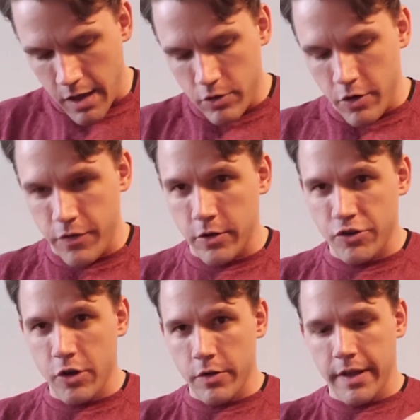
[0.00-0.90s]
I don't know if it'll
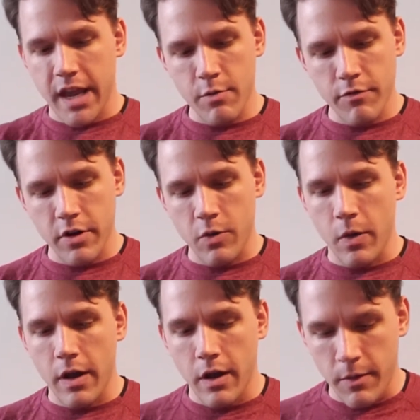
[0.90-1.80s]
show on the camera very
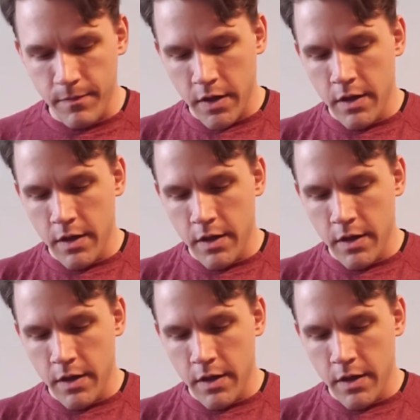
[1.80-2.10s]
well.